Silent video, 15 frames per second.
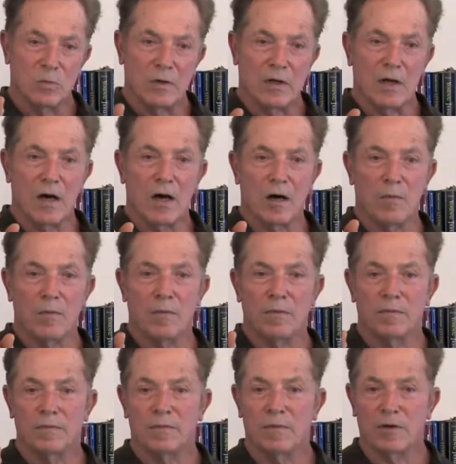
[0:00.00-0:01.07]
become
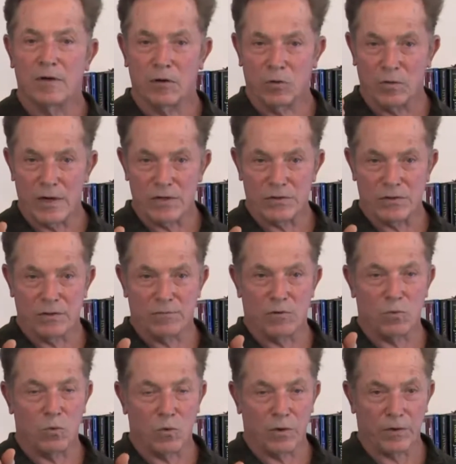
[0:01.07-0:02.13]
aggressive or
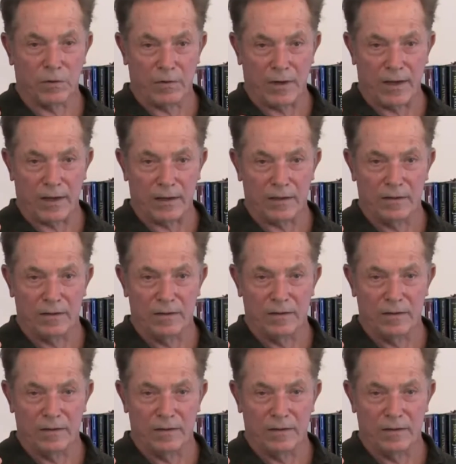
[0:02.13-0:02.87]
warrior like,